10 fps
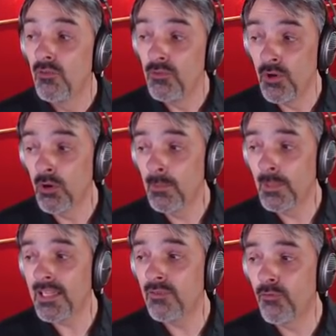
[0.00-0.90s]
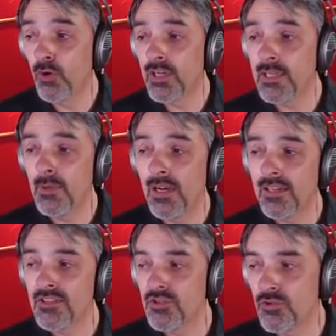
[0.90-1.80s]
Normally forty
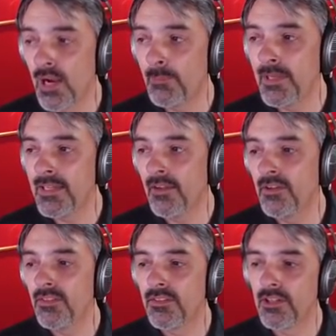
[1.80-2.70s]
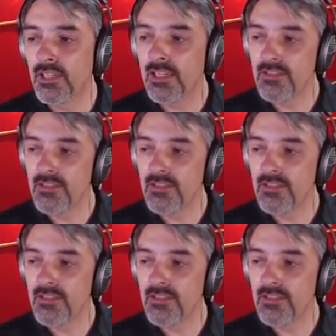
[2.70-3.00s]
bucks, dropping down to thirty,